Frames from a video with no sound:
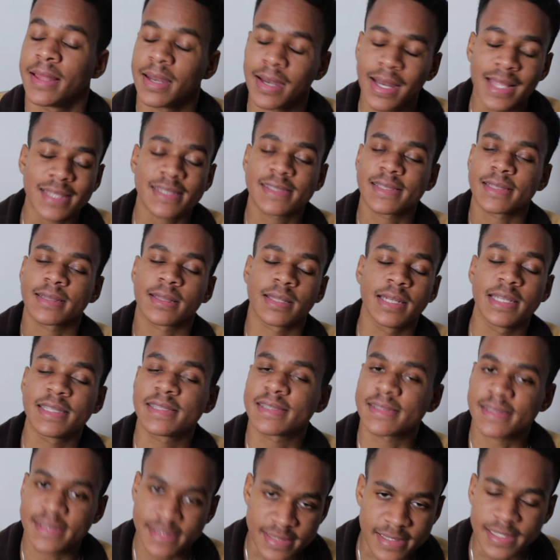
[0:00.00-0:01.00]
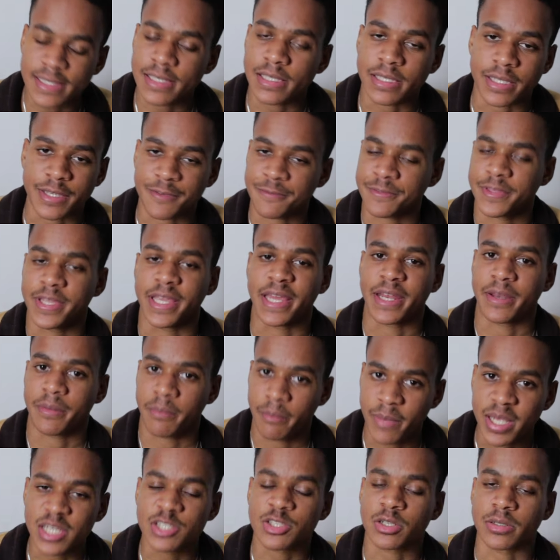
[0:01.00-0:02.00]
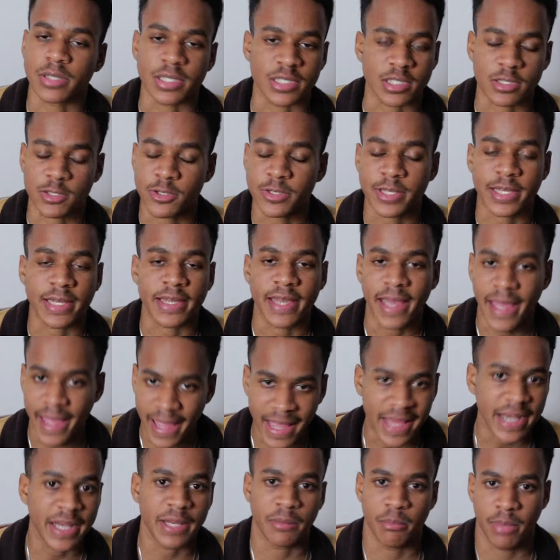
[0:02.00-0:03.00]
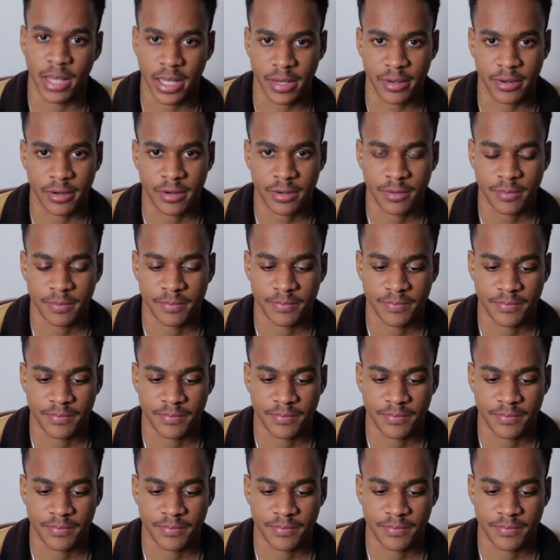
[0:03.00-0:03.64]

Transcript: Let's at least see if the animation is looking any better.